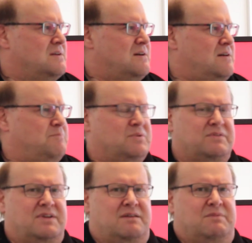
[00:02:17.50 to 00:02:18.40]
I'll put
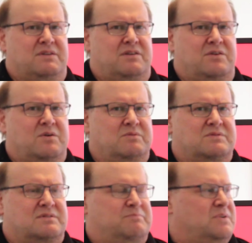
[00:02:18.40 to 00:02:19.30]
them in the
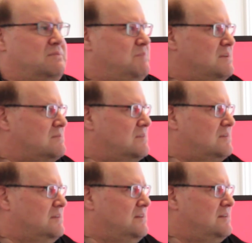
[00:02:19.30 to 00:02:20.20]
notes, but
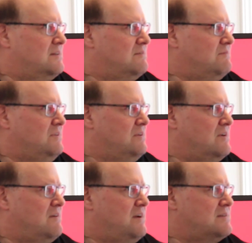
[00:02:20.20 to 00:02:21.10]
basically
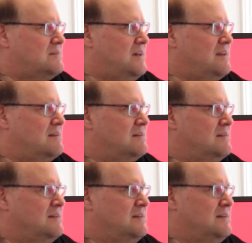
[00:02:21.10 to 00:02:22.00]
VRSN,
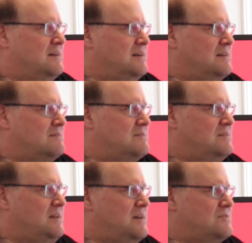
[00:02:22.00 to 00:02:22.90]

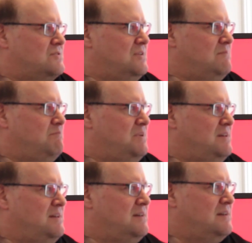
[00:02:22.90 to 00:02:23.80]

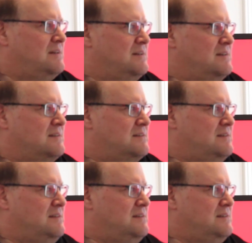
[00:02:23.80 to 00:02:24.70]
CSGP,
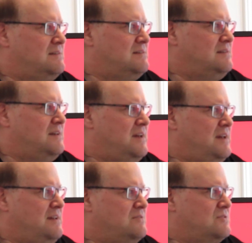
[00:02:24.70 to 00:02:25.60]

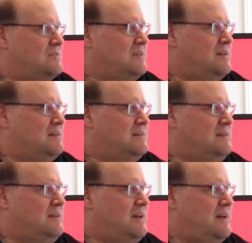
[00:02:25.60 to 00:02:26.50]
TECH, and
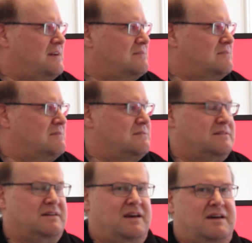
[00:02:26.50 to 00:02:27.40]

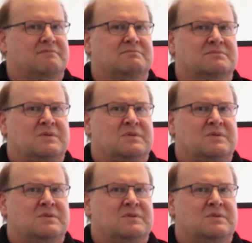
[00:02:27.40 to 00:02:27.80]
DXCM.